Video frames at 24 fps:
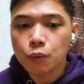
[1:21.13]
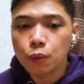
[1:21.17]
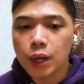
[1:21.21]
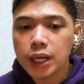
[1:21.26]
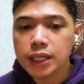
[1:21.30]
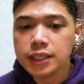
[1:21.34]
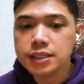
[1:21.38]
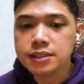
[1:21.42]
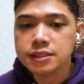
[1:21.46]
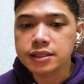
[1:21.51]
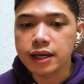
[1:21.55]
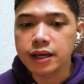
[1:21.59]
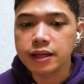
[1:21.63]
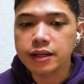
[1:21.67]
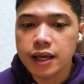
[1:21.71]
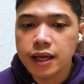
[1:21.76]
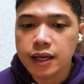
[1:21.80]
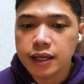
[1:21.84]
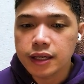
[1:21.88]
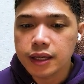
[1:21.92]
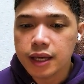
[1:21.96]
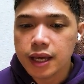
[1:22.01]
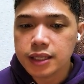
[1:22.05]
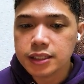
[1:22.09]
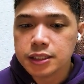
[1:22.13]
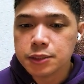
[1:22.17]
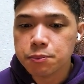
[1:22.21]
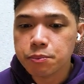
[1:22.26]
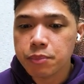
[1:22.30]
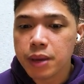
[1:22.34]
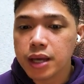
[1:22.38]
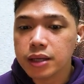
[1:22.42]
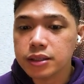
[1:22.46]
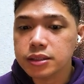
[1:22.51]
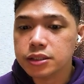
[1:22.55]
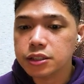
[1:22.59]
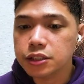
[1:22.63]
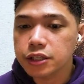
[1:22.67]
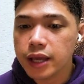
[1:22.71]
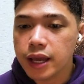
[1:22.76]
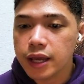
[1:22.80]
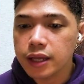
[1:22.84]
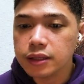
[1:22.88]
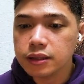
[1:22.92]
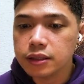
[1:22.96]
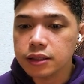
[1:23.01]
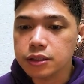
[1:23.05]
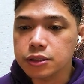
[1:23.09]
Wada said he expects
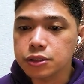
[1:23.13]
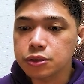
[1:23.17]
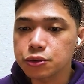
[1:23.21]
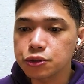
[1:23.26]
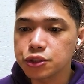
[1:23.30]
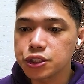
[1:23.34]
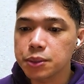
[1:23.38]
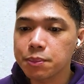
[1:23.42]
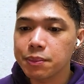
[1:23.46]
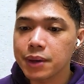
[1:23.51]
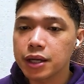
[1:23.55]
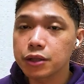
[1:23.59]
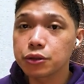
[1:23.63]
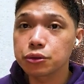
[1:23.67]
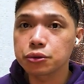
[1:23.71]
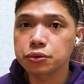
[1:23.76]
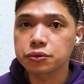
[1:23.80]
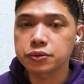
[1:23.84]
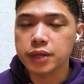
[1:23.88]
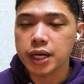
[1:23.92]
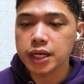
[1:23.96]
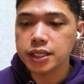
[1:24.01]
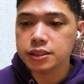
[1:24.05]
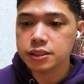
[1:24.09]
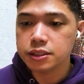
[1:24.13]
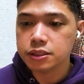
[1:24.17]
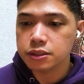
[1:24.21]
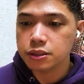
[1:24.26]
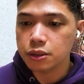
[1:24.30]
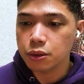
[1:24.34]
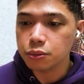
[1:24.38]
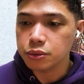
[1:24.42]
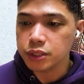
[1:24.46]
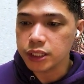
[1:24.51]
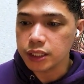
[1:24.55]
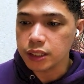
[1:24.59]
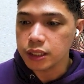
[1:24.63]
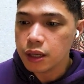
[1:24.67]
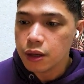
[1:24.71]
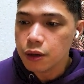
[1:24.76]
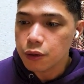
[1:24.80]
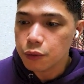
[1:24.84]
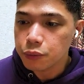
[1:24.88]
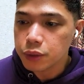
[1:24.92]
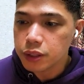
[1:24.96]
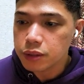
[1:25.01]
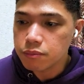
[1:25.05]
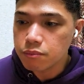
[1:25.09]
entries to Japan to rise slowly,
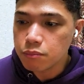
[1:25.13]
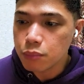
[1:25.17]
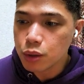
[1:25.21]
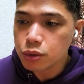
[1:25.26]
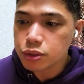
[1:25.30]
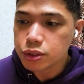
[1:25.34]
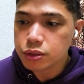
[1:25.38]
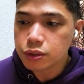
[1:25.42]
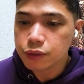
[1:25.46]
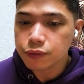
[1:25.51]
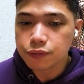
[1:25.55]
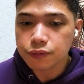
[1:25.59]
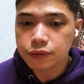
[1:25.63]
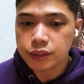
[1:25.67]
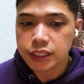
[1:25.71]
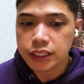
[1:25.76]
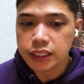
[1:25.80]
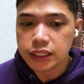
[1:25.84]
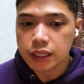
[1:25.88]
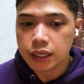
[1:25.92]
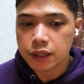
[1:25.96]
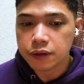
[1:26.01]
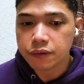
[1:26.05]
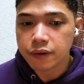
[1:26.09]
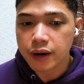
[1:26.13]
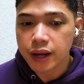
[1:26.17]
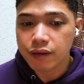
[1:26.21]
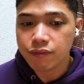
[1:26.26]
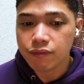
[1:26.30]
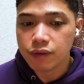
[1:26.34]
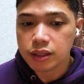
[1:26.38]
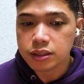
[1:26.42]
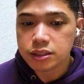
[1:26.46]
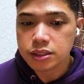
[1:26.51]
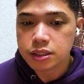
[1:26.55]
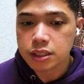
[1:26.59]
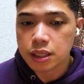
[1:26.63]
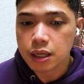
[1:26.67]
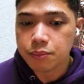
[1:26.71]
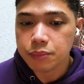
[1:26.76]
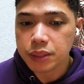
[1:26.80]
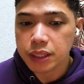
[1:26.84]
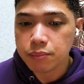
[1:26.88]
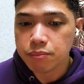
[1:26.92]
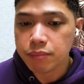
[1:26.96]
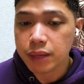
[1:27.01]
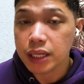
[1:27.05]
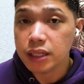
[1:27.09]
with most of the arrivals
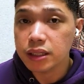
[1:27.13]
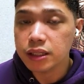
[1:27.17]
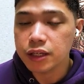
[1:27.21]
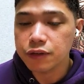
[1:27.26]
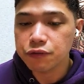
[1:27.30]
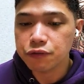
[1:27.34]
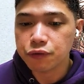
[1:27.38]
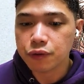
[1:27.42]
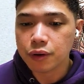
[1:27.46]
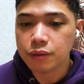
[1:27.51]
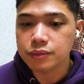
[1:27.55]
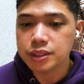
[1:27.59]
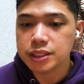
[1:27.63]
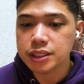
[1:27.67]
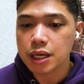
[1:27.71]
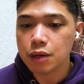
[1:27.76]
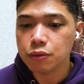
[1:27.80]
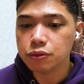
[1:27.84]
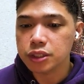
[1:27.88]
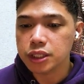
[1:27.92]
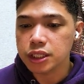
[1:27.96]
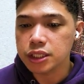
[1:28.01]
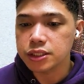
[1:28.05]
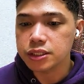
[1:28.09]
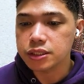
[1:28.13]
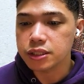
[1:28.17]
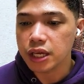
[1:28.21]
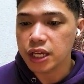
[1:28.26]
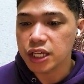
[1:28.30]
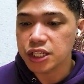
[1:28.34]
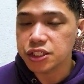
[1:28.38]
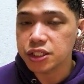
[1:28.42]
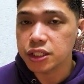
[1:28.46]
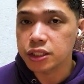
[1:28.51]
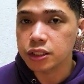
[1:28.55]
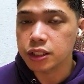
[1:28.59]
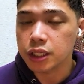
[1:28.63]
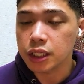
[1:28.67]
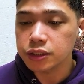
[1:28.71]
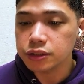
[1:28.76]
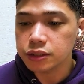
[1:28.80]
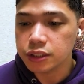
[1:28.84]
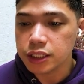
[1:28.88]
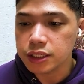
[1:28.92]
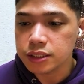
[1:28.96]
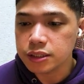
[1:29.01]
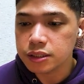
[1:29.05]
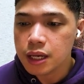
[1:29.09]
coming mainly from Southeast Asian
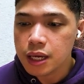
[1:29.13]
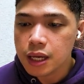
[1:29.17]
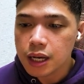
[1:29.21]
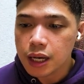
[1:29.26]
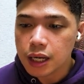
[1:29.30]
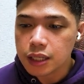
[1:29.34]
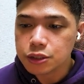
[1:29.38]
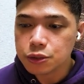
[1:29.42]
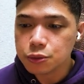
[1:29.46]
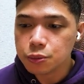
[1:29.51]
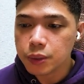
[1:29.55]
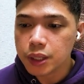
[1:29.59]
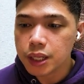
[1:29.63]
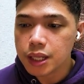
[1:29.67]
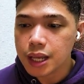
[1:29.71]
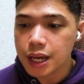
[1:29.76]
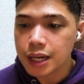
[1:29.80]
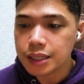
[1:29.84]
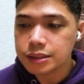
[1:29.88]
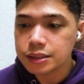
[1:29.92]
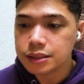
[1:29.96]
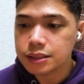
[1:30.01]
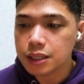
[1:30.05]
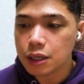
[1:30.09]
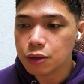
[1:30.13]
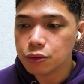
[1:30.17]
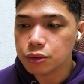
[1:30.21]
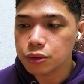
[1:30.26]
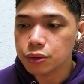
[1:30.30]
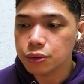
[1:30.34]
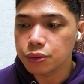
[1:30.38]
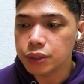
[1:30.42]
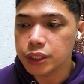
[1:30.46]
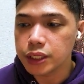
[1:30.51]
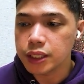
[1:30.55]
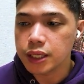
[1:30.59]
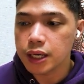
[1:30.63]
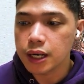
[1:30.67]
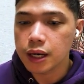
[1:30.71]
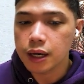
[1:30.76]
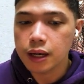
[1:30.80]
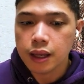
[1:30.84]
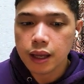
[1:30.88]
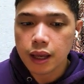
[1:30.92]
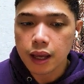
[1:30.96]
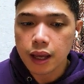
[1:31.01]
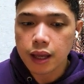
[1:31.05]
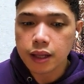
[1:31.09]
countries as well as South Korea
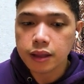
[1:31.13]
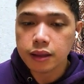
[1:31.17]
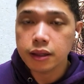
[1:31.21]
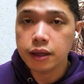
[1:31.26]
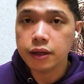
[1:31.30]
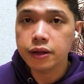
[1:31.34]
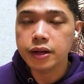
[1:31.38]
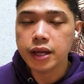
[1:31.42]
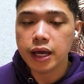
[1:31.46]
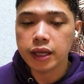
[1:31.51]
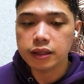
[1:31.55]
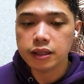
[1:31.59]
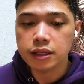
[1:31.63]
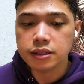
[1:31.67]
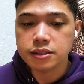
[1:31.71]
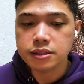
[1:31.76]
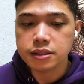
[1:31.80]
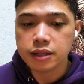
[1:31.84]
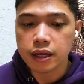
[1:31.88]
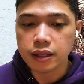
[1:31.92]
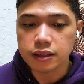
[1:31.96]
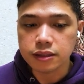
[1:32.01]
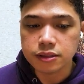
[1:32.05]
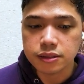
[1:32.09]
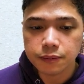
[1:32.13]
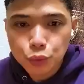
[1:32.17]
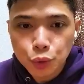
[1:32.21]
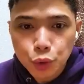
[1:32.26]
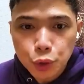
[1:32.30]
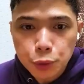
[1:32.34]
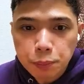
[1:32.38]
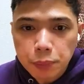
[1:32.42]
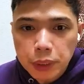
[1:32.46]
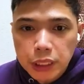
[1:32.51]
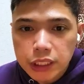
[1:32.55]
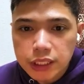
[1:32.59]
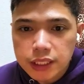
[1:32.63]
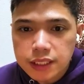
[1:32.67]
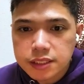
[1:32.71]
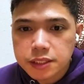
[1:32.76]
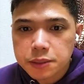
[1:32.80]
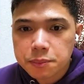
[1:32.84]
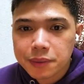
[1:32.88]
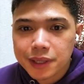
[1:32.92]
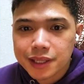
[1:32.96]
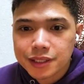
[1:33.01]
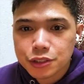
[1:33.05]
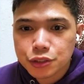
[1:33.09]
and the United States. Tour
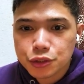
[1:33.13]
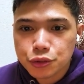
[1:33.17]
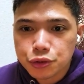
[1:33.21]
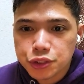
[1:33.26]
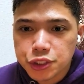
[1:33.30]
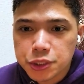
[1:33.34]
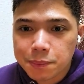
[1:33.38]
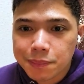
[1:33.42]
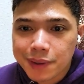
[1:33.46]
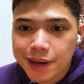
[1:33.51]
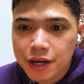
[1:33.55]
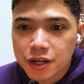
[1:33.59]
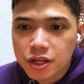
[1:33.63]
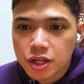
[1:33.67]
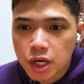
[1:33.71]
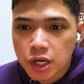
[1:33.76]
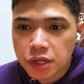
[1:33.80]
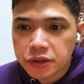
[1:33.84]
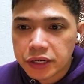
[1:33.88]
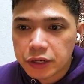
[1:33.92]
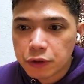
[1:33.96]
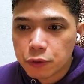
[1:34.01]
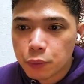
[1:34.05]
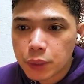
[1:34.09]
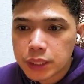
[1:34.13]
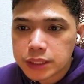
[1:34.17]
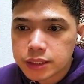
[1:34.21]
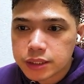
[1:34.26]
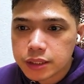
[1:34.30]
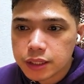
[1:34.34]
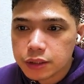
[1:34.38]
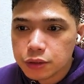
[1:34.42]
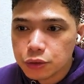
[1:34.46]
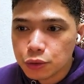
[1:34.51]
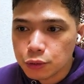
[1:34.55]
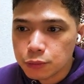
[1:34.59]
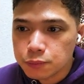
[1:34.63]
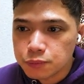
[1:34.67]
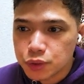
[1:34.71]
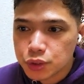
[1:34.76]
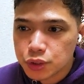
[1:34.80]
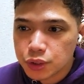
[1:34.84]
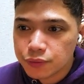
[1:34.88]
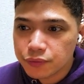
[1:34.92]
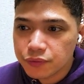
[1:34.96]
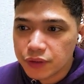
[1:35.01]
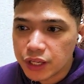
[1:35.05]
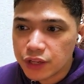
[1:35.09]
participants to Japan are requested to
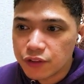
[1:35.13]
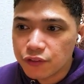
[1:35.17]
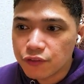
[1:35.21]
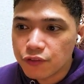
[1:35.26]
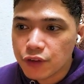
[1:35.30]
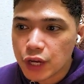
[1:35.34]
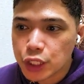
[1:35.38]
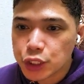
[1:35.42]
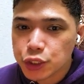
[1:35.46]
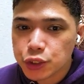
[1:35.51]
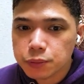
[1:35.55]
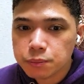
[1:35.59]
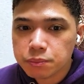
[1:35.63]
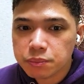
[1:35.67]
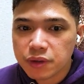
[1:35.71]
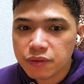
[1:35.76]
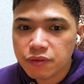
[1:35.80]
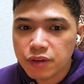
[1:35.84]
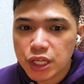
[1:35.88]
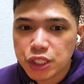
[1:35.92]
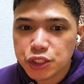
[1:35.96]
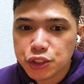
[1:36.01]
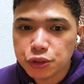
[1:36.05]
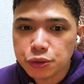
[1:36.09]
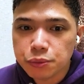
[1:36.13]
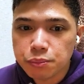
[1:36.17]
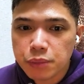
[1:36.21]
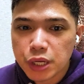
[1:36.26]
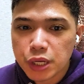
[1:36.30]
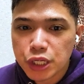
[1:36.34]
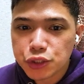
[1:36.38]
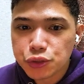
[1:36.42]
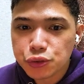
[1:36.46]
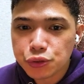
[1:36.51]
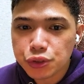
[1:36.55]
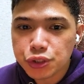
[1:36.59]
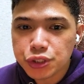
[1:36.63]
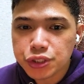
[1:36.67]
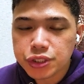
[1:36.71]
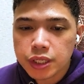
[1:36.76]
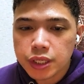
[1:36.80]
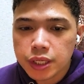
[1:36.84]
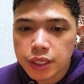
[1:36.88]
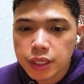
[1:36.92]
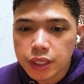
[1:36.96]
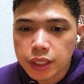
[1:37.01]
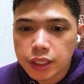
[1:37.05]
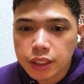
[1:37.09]
observe infection prevention measures,
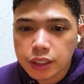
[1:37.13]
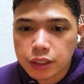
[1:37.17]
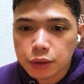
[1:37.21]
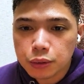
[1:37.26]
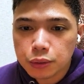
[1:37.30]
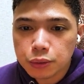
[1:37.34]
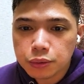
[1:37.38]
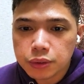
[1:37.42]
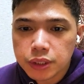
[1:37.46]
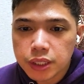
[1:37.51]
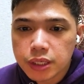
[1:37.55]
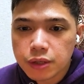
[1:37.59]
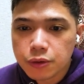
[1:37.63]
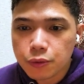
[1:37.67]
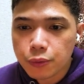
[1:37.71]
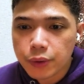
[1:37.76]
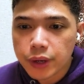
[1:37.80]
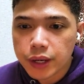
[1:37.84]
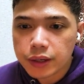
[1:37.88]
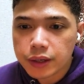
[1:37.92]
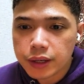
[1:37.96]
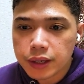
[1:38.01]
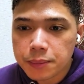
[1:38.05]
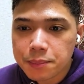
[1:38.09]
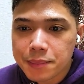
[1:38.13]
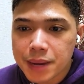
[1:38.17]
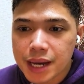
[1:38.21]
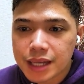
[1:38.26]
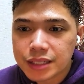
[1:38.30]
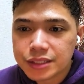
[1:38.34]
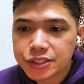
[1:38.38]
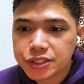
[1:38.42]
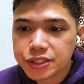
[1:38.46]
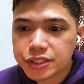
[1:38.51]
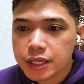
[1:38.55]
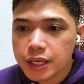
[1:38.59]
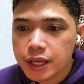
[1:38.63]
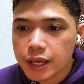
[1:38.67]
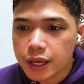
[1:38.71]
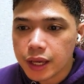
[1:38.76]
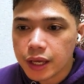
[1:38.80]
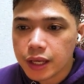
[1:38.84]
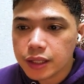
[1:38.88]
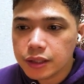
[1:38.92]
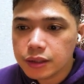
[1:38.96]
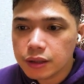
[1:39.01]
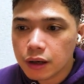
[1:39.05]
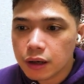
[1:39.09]
including wearing masks,
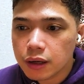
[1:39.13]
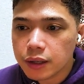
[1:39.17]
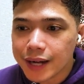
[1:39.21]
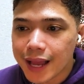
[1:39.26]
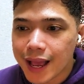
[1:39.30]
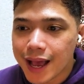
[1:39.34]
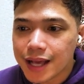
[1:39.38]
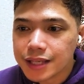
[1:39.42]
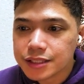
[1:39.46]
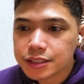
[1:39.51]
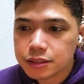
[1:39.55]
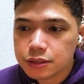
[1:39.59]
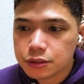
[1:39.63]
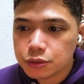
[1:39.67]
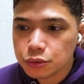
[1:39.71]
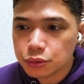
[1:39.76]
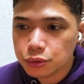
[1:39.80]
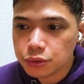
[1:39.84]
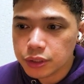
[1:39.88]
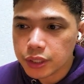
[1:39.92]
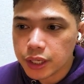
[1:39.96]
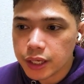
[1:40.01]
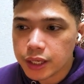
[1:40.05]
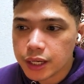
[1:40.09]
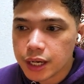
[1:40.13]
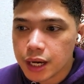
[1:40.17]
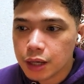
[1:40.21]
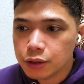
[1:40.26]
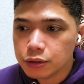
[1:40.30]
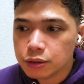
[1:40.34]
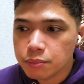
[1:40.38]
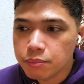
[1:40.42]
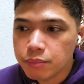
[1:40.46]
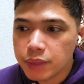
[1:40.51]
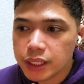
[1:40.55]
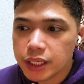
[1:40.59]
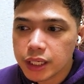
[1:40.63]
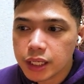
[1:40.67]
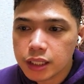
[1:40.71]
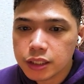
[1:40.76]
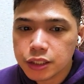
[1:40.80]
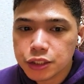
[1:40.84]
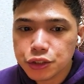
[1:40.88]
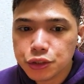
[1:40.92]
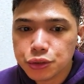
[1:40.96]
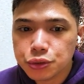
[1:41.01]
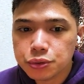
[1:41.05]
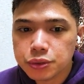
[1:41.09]
and are asked to take out medical
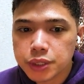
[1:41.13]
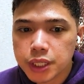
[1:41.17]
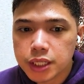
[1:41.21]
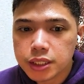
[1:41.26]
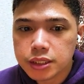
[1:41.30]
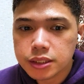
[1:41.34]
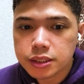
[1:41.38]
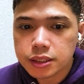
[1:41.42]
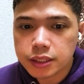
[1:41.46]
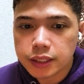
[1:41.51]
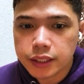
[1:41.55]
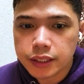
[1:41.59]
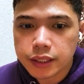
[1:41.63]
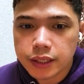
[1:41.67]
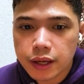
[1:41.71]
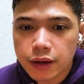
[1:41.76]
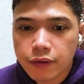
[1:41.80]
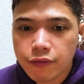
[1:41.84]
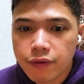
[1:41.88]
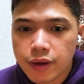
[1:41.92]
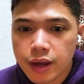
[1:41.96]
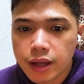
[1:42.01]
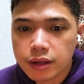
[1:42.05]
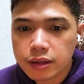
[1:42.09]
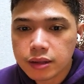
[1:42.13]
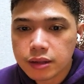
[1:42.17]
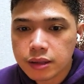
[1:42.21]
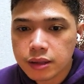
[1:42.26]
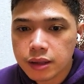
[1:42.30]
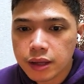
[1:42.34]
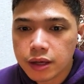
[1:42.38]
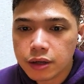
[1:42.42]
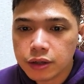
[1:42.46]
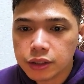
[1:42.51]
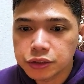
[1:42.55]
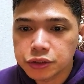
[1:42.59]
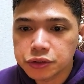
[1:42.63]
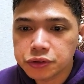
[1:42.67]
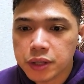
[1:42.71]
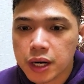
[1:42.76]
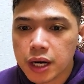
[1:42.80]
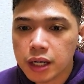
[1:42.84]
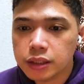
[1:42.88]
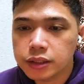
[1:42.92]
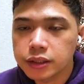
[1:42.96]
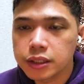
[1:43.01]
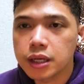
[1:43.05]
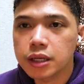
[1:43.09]
insurance in the event they
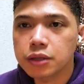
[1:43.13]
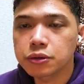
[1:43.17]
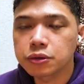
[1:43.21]
contract the